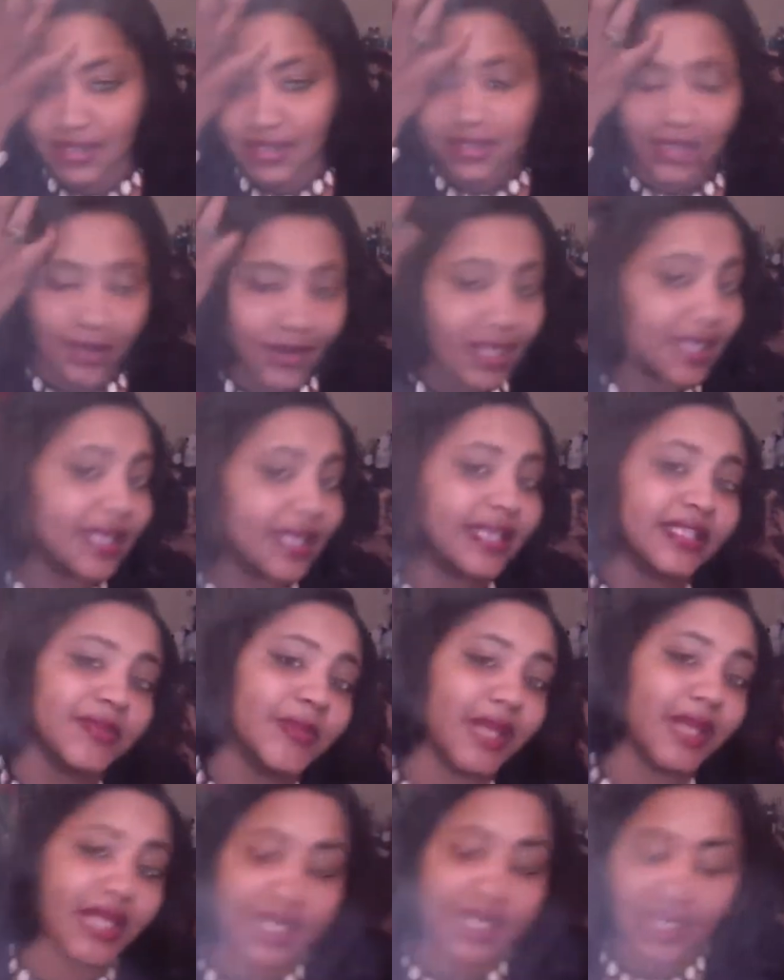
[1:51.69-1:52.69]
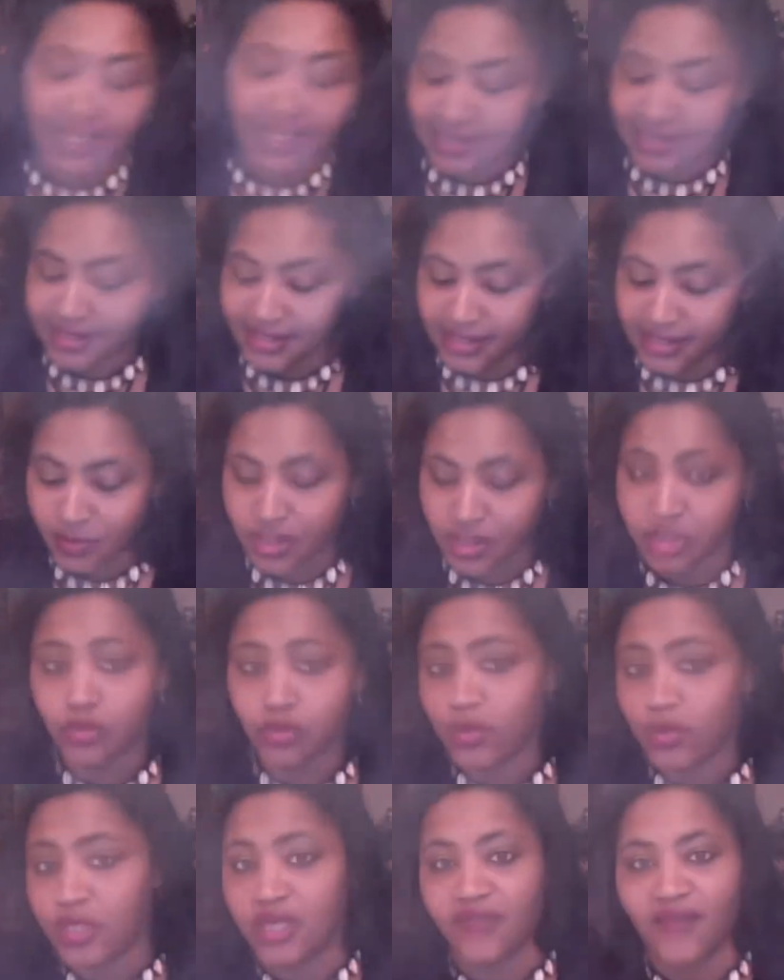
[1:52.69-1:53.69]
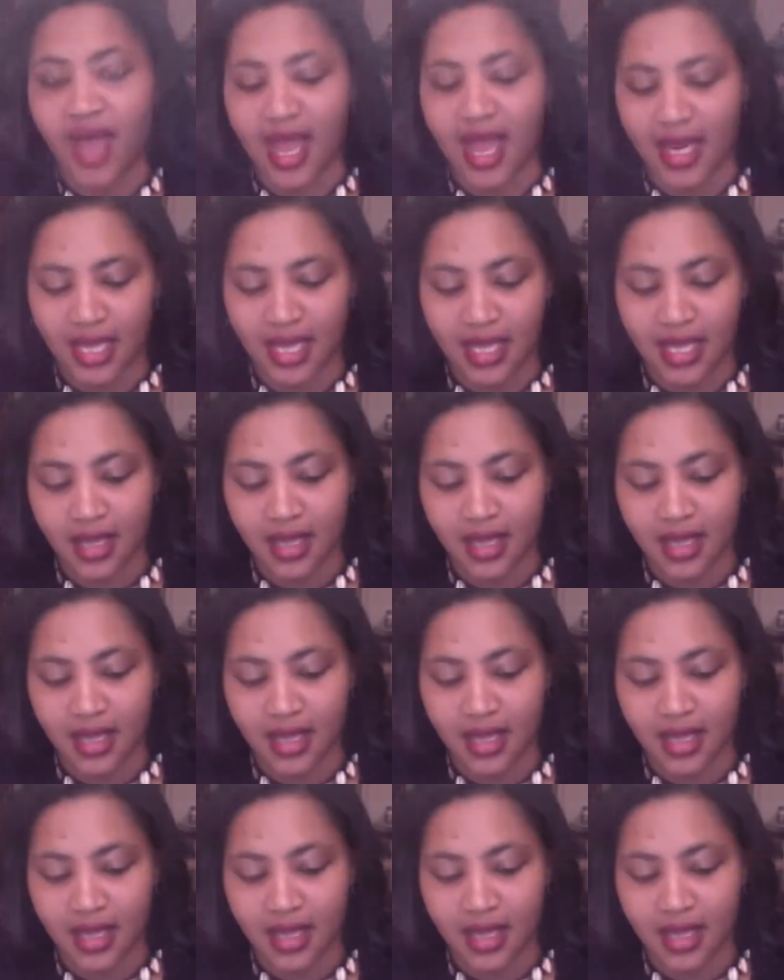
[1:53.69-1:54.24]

So it is what it is. This is what you were divinely